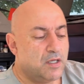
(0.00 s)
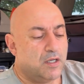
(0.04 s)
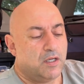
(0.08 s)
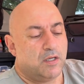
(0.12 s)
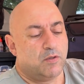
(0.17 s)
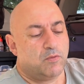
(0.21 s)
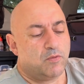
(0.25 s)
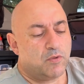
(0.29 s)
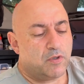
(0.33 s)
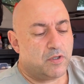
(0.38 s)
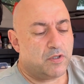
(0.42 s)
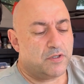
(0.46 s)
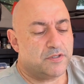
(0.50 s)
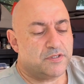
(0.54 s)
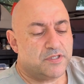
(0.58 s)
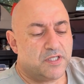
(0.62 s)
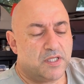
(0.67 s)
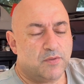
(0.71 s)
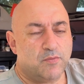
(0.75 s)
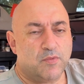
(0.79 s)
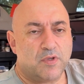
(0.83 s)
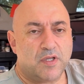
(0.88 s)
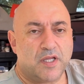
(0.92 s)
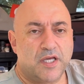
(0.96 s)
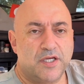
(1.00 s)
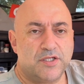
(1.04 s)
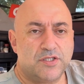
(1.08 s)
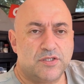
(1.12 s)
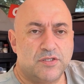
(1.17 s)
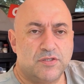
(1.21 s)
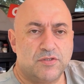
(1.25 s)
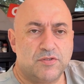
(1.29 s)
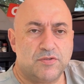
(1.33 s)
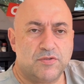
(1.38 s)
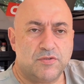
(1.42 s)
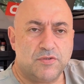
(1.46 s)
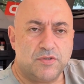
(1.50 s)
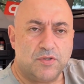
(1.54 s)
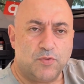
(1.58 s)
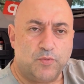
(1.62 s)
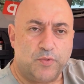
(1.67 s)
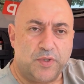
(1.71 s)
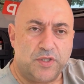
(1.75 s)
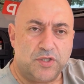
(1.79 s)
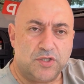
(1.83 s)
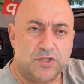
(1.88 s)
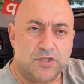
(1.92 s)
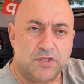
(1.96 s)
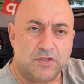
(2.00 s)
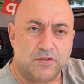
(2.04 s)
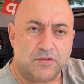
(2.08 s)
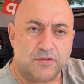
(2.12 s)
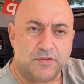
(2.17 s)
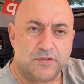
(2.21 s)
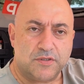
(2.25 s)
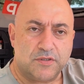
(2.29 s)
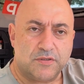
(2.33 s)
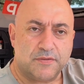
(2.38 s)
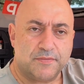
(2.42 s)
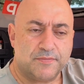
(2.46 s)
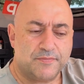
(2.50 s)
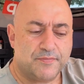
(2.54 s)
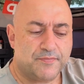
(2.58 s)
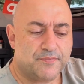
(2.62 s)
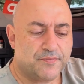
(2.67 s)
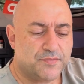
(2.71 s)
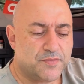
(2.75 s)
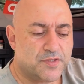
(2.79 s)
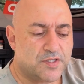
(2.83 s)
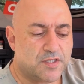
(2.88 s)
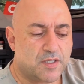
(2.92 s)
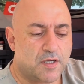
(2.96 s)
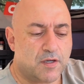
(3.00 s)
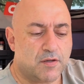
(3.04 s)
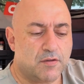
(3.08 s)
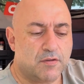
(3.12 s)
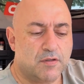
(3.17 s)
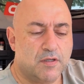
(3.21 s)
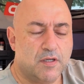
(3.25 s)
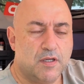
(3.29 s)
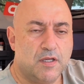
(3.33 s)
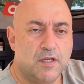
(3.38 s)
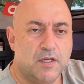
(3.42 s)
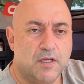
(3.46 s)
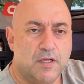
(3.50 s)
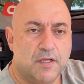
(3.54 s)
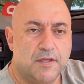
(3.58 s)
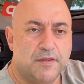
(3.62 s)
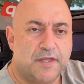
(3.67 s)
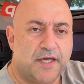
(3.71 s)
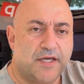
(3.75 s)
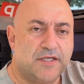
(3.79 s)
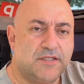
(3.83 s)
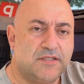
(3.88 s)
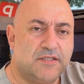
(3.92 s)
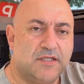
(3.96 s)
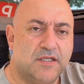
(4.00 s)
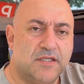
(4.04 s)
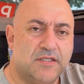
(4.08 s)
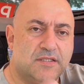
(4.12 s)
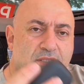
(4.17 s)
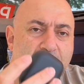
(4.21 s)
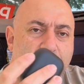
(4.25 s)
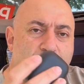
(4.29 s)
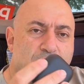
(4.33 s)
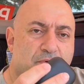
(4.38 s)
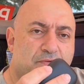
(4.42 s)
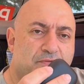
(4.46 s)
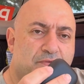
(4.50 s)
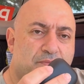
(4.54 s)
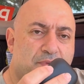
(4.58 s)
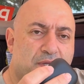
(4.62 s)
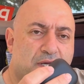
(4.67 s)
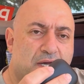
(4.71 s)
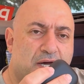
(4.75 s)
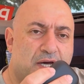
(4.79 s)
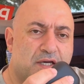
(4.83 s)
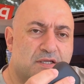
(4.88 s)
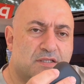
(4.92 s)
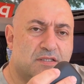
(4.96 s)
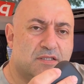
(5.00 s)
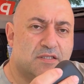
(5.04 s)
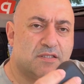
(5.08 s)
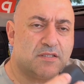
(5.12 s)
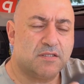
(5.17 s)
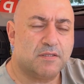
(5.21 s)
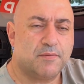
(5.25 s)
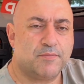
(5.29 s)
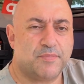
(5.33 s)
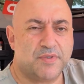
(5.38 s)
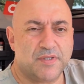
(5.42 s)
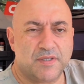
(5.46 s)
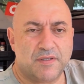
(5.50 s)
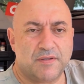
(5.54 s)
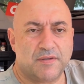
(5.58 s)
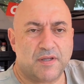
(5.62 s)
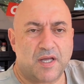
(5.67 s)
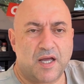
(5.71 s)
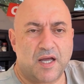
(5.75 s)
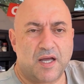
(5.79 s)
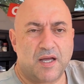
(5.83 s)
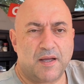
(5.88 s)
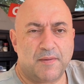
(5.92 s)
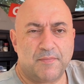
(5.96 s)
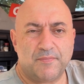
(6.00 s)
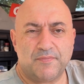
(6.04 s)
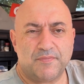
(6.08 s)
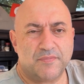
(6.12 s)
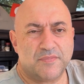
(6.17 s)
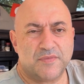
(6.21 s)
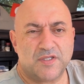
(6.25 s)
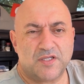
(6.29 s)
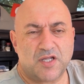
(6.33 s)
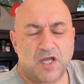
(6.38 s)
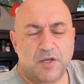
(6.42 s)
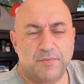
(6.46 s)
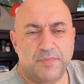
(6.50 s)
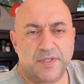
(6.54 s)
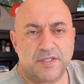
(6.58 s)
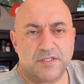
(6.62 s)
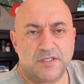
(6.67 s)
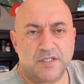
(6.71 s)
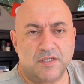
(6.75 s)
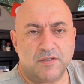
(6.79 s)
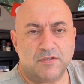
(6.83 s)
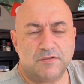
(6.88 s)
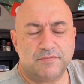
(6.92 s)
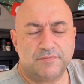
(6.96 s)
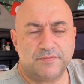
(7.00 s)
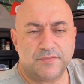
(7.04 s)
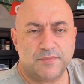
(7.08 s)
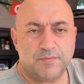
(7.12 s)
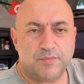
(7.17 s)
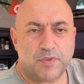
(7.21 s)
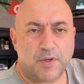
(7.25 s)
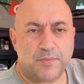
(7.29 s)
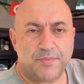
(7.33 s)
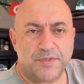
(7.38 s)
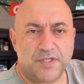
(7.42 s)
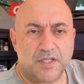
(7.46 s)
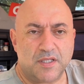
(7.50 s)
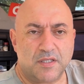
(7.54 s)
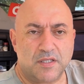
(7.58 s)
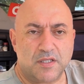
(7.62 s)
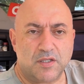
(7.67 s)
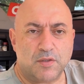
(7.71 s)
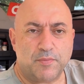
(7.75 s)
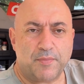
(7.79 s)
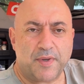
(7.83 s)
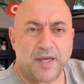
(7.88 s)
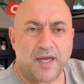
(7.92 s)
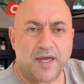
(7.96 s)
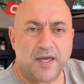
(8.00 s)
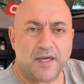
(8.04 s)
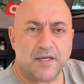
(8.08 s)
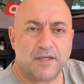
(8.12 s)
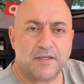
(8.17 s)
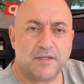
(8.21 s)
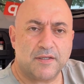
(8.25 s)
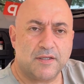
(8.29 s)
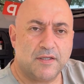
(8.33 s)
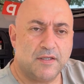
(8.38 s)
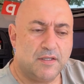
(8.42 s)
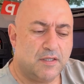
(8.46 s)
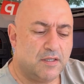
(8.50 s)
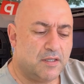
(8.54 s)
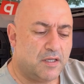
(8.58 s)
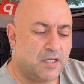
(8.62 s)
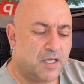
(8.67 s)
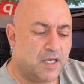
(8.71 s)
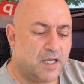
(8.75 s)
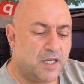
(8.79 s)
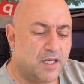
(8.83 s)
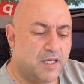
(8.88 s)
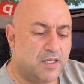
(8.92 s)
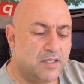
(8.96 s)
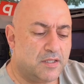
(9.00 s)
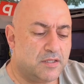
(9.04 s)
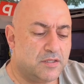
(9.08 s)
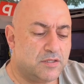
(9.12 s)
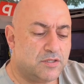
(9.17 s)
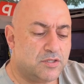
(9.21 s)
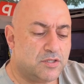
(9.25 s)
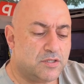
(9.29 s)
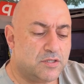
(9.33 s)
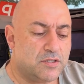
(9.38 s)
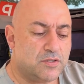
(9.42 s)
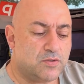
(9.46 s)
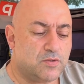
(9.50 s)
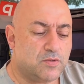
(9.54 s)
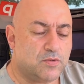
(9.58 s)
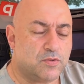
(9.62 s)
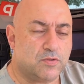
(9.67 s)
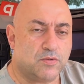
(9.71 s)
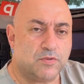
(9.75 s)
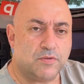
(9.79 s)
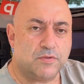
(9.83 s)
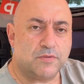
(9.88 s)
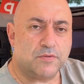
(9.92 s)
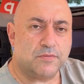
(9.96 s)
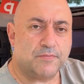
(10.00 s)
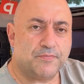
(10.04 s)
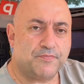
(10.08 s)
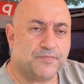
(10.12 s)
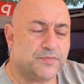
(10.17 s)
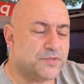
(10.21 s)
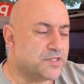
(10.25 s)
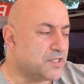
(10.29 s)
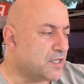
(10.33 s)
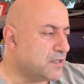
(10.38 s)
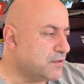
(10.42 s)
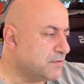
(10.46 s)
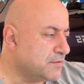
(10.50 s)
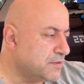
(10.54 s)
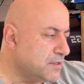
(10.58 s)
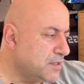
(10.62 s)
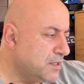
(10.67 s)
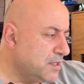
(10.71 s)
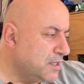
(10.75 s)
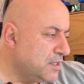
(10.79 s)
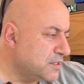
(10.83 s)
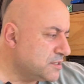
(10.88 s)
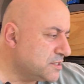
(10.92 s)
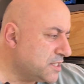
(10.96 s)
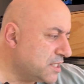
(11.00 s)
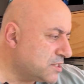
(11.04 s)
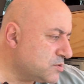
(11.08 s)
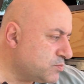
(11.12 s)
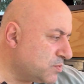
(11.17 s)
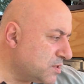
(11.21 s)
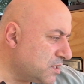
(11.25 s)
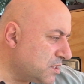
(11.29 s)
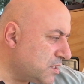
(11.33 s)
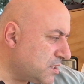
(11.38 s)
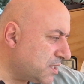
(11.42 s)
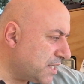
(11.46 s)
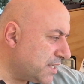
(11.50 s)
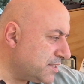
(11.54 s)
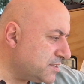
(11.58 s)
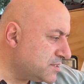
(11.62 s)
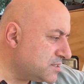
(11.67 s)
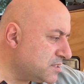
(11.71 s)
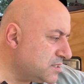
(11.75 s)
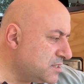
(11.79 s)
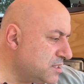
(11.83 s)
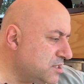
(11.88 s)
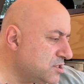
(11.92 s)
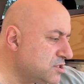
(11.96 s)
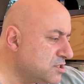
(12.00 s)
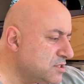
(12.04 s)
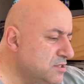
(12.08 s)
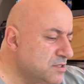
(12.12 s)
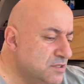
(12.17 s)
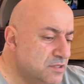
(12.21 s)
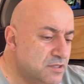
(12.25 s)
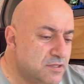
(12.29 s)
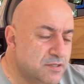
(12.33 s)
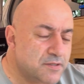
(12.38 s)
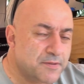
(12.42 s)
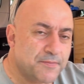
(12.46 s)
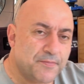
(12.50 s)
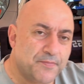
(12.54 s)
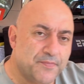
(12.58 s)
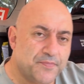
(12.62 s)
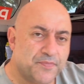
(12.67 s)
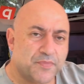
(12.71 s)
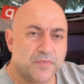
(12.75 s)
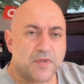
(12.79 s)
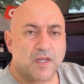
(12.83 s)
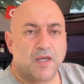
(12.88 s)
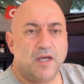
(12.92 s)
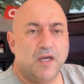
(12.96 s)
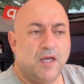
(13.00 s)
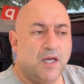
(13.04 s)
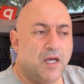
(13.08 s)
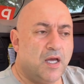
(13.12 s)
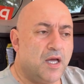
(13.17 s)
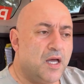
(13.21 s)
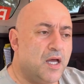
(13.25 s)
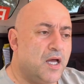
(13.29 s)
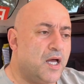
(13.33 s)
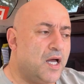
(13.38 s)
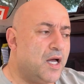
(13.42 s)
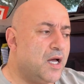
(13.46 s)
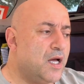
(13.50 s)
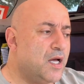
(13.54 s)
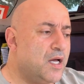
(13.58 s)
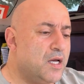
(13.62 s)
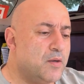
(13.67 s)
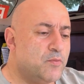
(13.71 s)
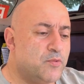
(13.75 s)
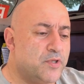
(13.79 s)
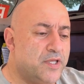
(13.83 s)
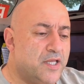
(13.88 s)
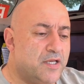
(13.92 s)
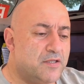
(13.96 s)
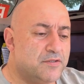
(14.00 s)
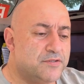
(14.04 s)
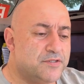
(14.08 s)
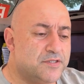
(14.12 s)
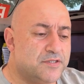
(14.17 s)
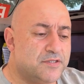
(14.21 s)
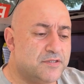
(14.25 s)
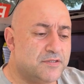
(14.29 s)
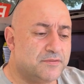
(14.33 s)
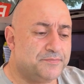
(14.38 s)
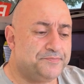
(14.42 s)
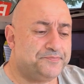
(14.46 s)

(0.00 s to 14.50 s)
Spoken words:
was in relation to the windshields. So they sit separate from the case, but no big deal. Pop it in a little bag and she's all good. So that's one of the latest additions. What else?